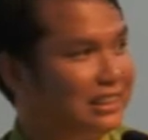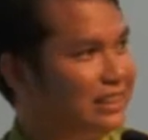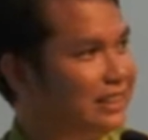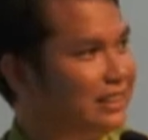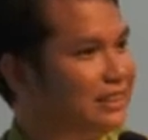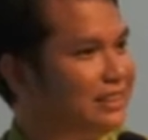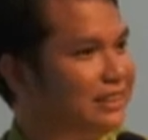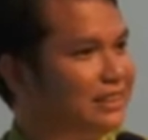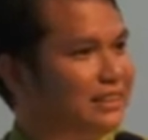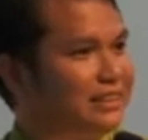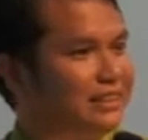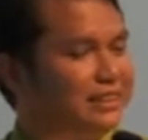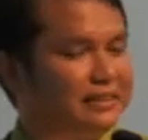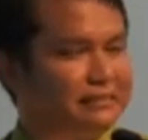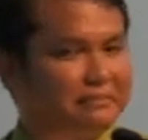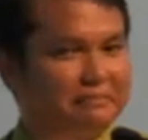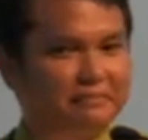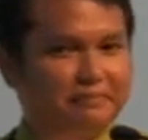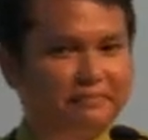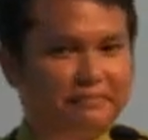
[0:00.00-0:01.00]

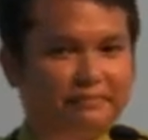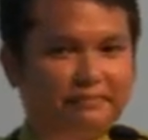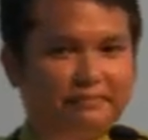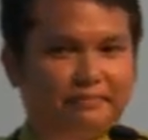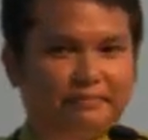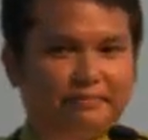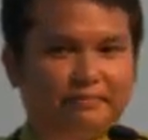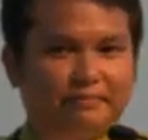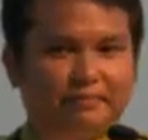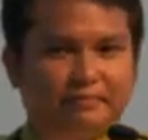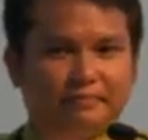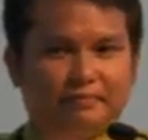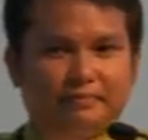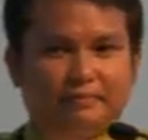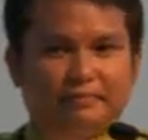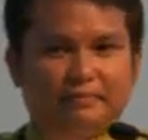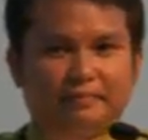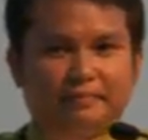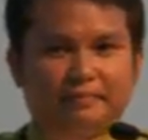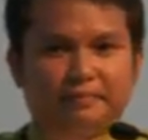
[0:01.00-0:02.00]

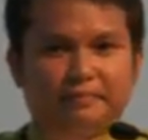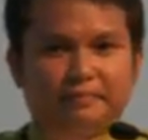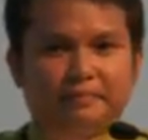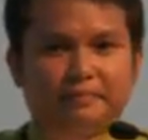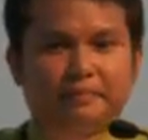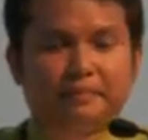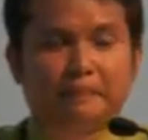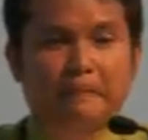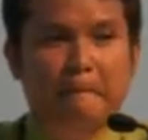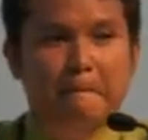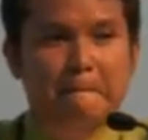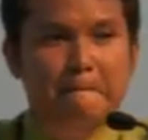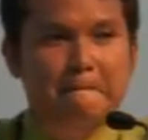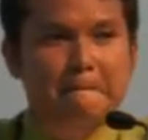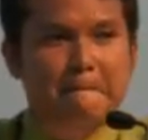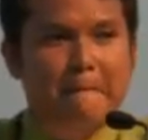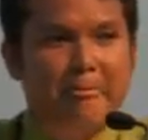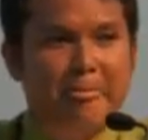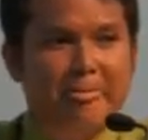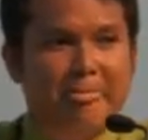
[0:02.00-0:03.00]

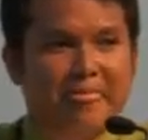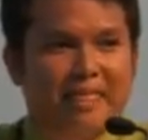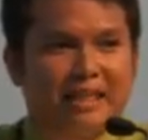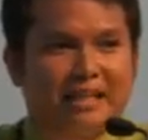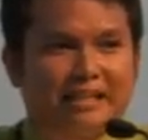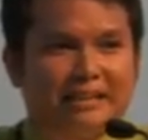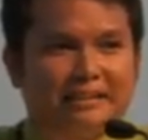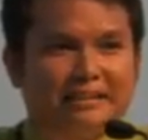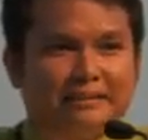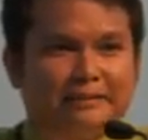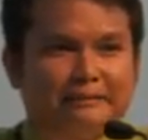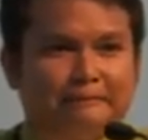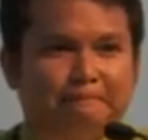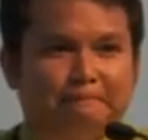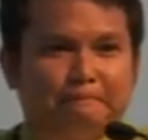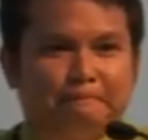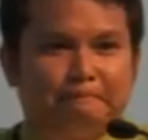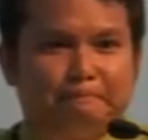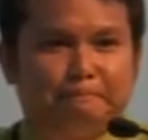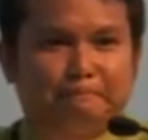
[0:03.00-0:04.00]

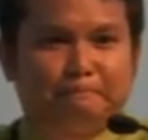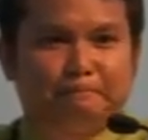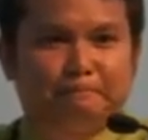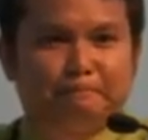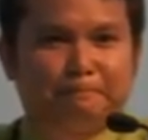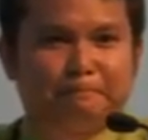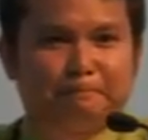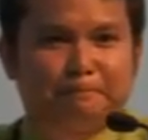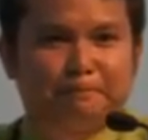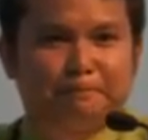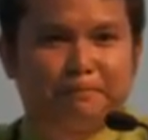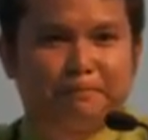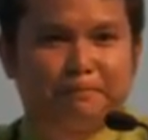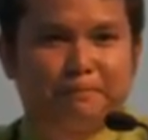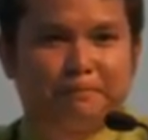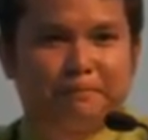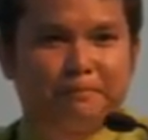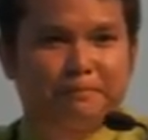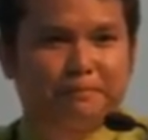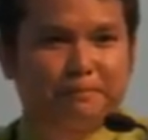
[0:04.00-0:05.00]

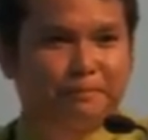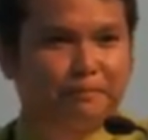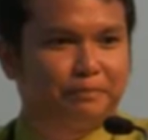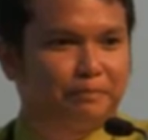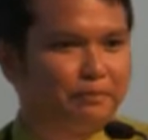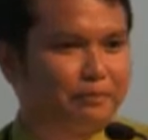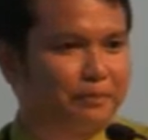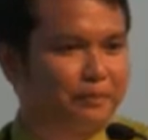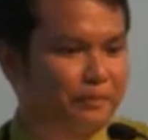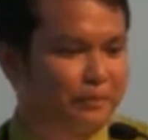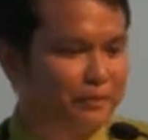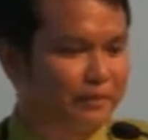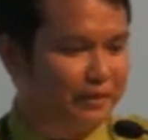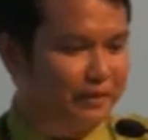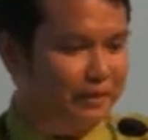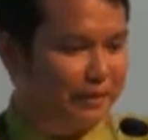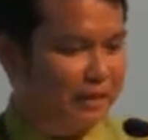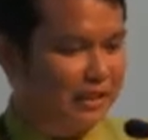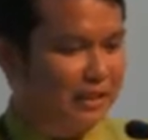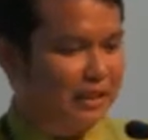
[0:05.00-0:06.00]

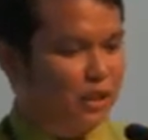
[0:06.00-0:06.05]
(no one is talking)